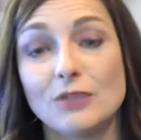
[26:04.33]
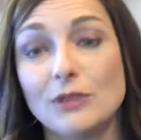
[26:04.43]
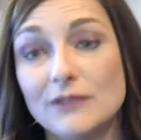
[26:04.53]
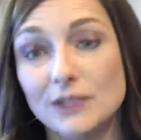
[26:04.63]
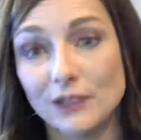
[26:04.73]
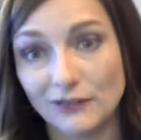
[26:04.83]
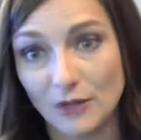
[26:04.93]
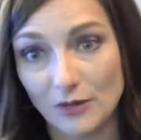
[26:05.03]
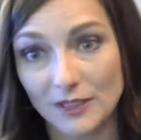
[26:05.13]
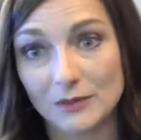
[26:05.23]
moves you
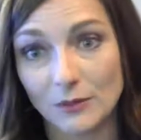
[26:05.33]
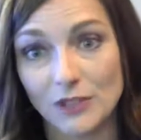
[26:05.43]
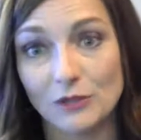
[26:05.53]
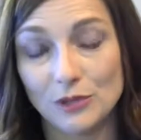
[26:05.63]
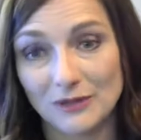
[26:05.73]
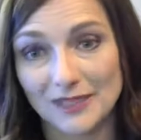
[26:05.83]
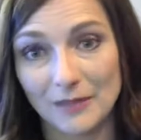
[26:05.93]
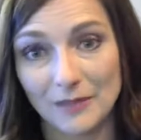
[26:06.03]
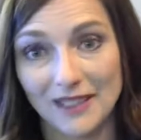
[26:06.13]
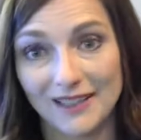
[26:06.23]
forwards when you do
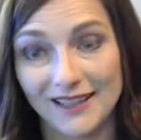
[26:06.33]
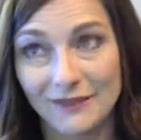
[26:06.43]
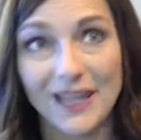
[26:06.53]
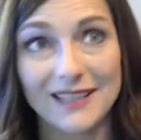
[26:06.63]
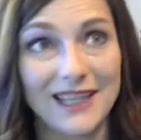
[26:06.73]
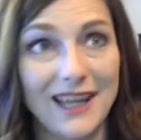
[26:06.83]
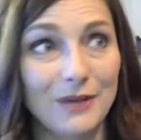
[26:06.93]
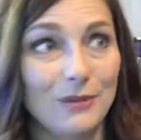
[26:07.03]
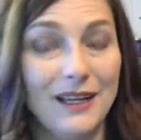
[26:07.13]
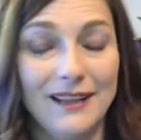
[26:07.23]
something.
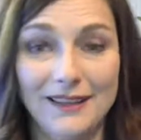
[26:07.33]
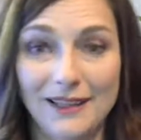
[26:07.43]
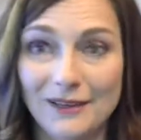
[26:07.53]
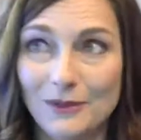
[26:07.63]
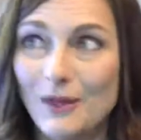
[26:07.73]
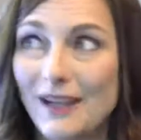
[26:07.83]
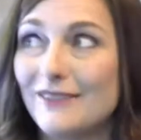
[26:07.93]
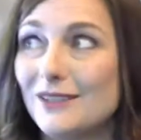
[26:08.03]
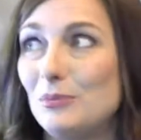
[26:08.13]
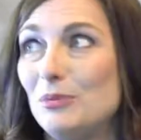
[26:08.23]
Heck, one of
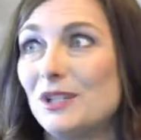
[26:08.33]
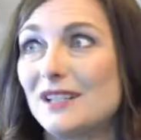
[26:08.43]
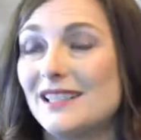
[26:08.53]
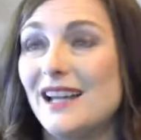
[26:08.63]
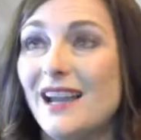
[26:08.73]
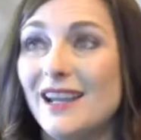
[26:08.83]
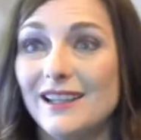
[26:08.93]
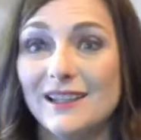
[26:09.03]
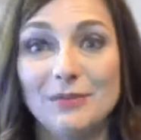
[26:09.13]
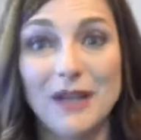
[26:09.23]
the books
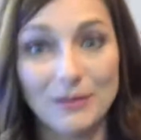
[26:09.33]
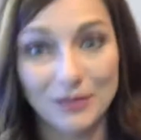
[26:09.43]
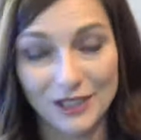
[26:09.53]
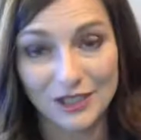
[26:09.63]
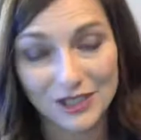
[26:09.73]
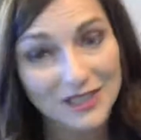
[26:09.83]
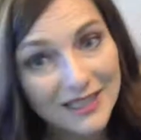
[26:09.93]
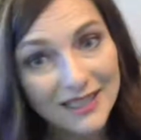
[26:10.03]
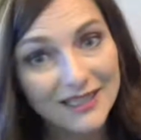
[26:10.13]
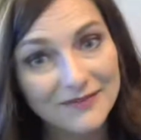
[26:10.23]
I published,
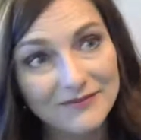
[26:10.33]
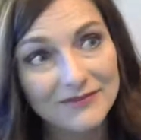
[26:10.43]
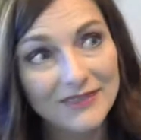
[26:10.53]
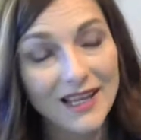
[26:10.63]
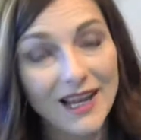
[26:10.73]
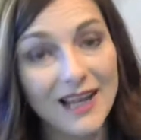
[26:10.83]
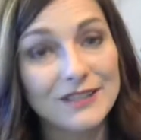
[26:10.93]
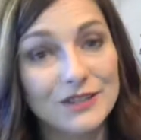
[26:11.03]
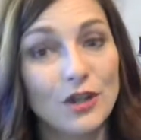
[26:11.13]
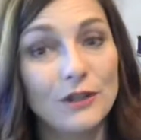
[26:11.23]
I
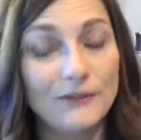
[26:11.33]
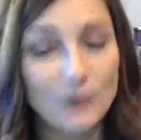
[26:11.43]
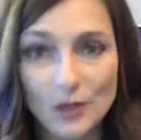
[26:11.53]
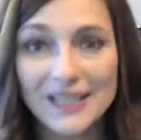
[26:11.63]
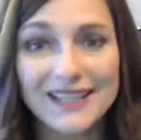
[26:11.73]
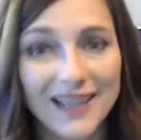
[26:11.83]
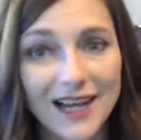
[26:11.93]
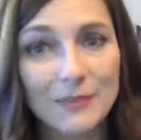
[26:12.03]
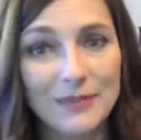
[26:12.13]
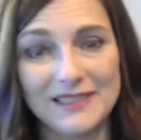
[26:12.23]
sold 40
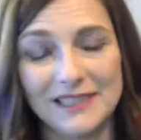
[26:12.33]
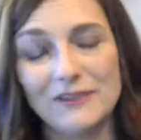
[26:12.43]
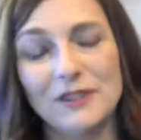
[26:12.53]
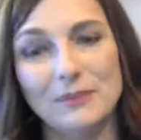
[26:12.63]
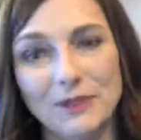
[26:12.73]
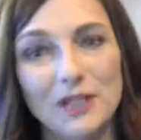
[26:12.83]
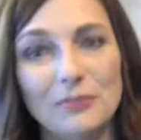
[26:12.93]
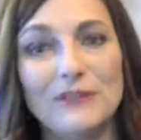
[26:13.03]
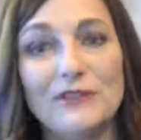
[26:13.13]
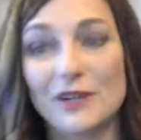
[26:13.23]
copies of the book
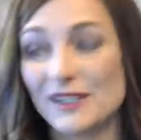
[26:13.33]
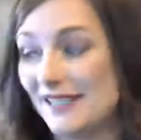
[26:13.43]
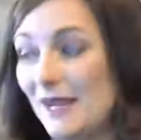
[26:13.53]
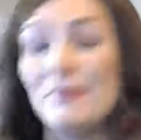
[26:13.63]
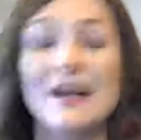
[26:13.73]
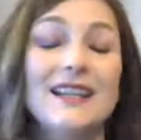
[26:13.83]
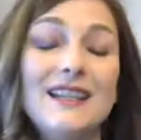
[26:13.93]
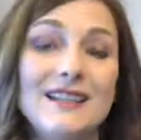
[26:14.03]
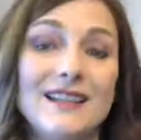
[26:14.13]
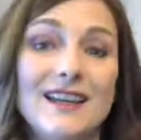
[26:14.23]
before
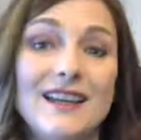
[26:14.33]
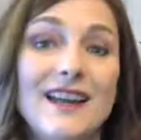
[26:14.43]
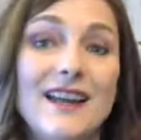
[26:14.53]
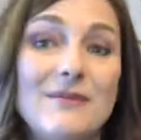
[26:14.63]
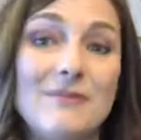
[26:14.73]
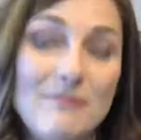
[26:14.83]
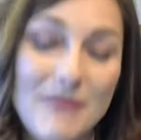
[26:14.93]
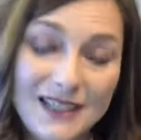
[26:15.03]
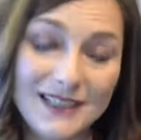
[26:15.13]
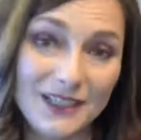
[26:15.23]
somebody
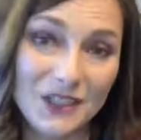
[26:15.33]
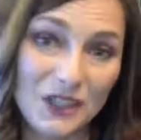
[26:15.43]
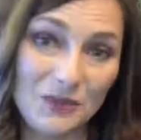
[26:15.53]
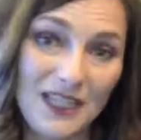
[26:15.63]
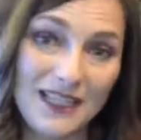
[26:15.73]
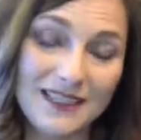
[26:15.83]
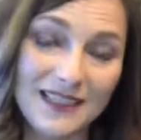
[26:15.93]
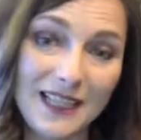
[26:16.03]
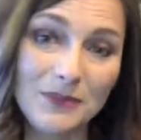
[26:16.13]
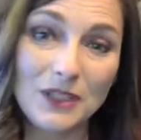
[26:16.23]
messaged me and
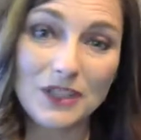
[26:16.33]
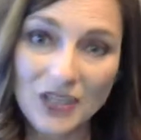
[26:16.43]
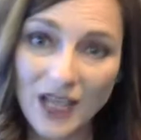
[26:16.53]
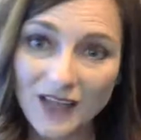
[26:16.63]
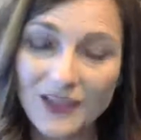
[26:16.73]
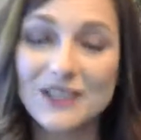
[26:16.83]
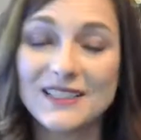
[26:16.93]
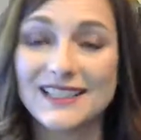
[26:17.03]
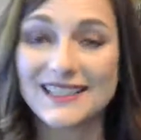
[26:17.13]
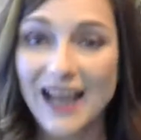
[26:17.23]
said, Michelle, there's
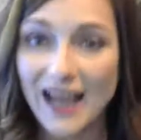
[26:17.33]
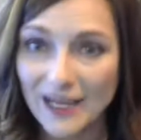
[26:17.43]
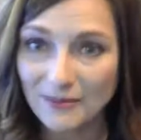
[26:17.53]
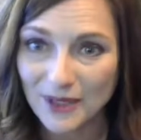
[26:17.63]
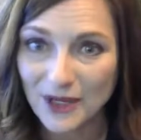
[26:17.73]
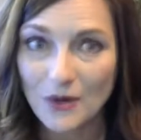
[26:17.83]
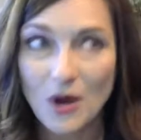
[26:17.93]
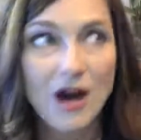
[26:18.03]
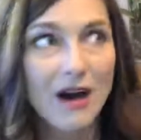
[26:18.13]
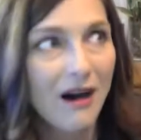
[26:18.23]
a typo
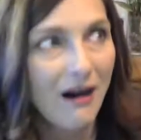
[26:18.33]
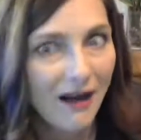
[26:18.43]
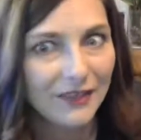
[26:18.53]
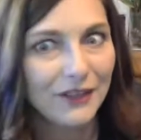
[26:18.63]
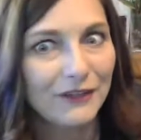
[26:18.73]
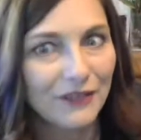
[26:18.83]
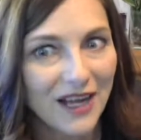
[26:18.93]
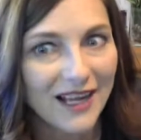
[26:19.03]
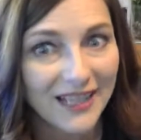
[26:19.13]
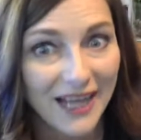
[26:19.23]
on the
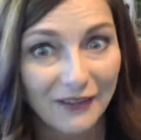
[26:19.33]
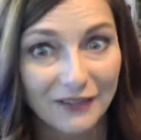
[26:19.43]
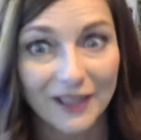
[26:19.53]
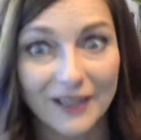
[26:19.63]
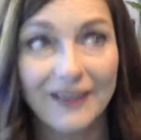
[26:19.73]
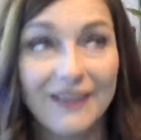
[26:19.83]
front cover.